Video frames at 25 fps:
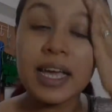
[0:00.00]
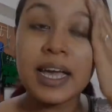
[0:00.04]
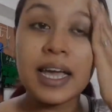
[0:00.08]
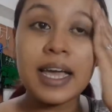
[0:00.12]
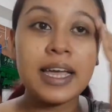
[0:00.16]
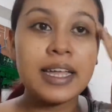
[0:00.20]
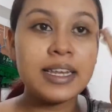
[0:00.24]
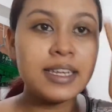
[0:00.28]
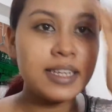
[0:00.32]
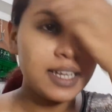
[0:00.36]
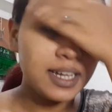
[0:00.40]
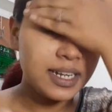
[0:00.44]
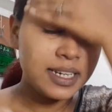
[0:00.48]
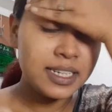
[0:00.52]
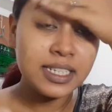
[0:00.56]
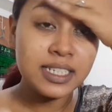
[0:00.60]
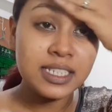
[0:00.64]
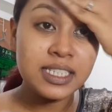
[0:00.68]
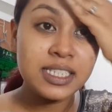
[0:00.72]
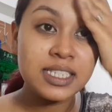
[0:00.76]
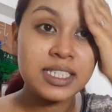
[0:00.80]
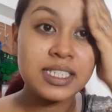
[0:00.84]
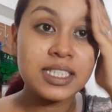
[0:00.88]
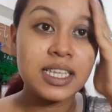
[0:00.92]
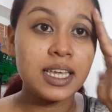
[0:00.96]
and yeah,
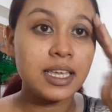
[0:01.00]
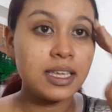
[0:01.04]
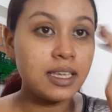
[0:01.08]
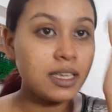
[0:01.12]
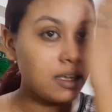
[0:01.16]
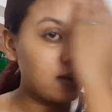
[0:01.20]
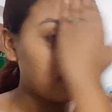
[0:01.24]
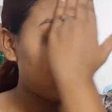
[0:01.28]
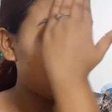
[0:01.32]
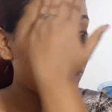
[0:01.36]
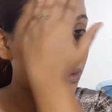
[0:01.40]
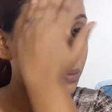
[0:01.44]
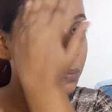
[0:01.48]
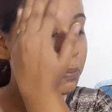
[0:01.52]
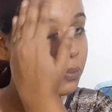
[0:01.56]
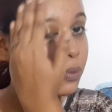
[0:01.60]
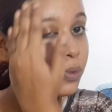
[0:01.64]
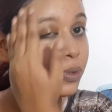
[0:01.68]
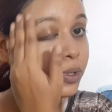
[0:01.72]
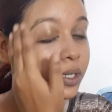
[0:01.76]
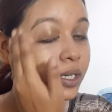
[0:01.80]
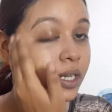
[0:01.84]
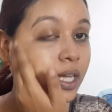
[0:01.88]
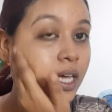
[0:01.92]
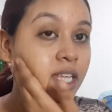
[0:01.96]
this thing, if you
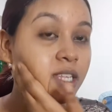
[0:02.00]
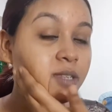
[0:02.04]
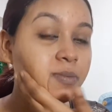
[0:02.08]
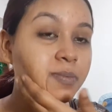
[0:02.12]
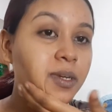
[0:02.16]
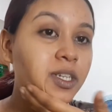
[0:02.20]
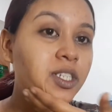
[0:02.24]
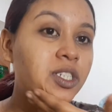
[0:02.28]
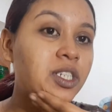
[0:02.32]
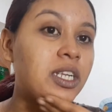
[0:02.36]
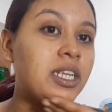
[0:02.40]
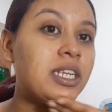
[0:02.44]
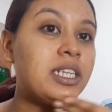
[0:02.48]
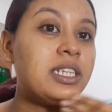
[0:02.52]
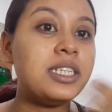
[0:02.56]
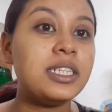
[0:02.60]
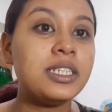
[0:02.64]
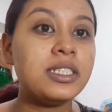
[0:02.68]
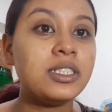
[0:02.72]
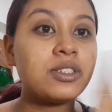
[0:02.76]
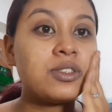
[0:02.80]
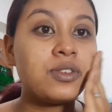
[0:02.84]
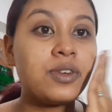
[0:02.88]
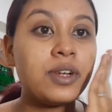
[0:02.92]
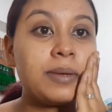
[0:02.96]
put, especially
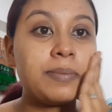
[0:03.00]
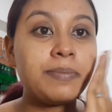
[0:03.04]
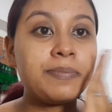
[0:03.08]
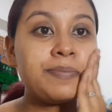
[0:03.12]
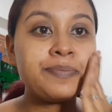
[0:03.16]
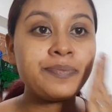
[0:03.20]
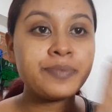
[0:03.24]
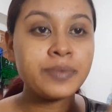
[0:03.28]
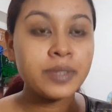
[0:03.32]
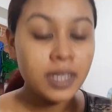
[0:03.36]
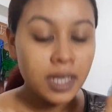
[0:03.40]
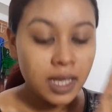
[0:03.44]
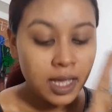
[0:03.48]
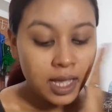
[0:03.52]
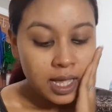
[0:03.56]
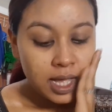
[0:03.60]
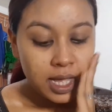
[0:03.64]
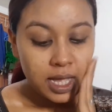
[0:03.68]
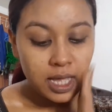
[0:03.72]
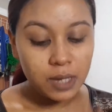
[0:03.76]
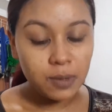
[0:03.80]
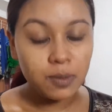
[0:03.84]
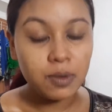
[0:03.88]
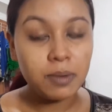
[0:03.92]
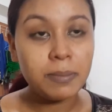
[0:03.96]
this cream,
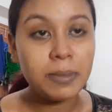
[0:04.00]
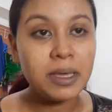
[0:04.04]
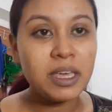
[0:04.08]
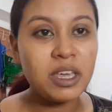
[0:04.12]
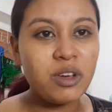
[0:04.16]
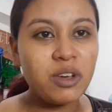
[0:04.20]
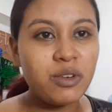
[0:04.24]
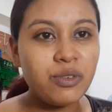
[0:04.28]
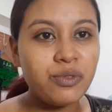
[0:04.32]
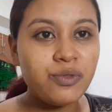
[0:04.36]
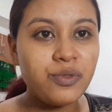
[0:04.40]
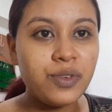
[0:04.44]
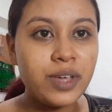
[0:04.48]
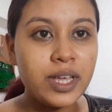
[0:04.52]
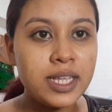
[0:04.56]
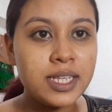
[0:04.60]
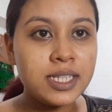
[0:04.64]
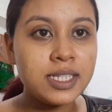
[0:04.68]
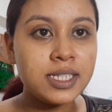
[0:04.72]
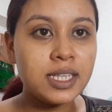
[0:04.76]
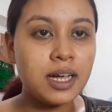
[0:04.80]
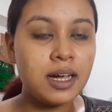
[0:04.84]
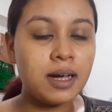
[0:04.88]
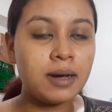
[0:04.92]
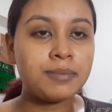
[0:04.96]
it will make your
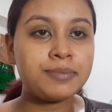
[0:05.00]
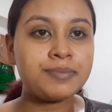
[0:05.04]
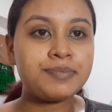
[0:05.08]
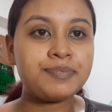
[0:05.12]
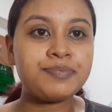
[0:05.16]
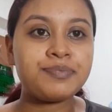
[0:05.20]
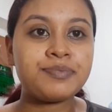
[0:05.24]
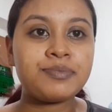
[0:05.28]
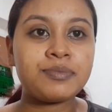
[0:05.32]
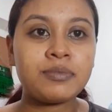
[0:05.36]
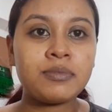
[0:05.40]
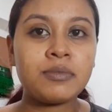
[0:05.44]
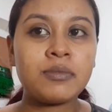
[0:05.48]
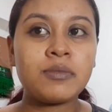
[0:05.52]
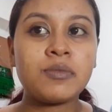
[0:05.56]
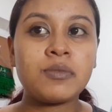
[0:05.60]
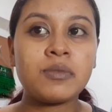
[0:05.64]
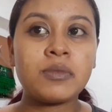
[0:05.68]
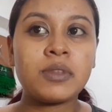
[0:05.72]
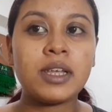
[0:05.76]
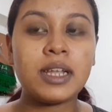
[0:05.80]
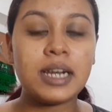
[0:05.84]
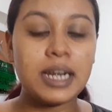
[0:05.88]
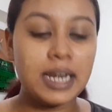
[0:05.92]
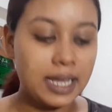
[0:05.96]
face
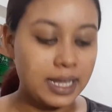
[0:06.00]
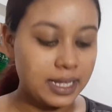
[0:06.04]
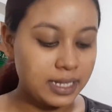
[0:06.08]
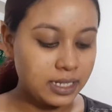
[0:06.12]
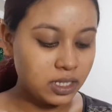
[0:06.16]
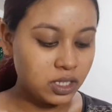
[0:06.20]
like